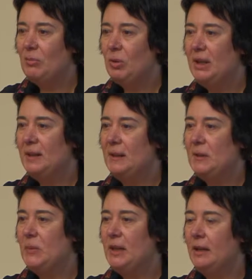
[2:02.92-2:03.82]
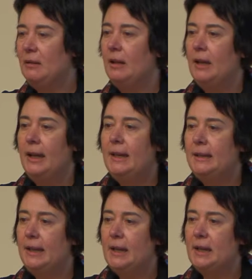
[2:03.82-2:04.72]
politically speaking,
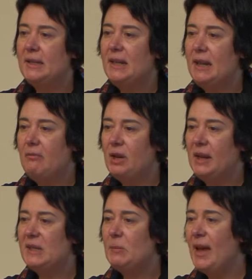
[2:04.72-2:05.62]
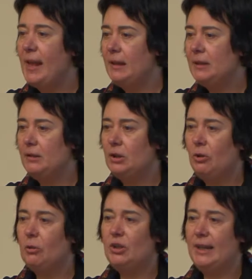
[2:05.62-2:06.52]
Italy has never expelled
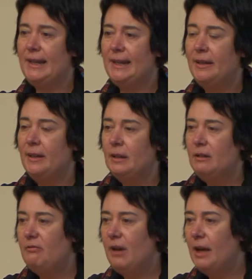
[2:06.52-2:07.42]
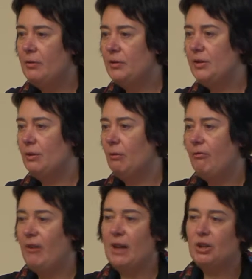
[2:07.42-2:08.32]
totally the virus of
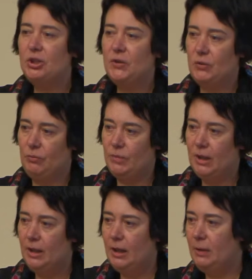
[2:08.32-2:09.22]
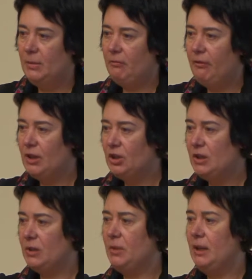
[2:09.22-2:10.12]
fascism. I mean,
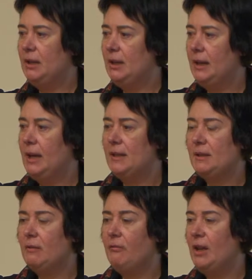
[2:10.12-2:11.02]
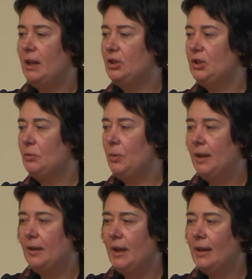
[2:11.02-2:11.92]
fascism in Italy hasn't finished
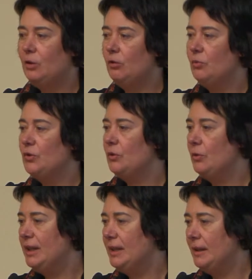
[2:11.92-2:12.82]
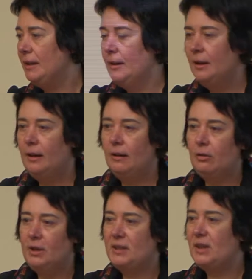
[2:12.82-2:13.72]
with the end of Mussolini, or
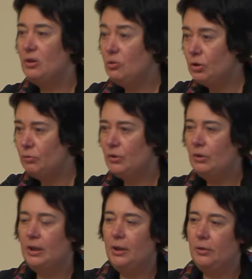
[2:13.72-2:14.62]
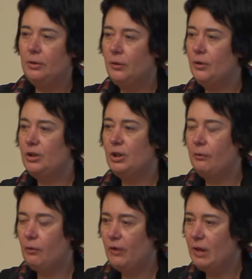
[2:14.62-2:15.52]
the execution of Mussolini on the
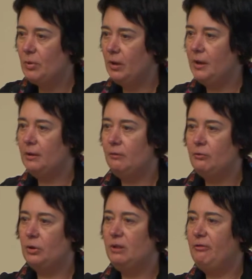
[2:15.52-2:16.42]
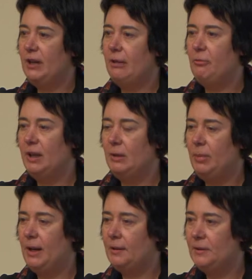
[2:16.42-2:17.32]
30th of April 1945 by the
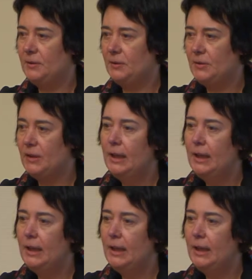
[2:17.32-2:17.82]
partisans,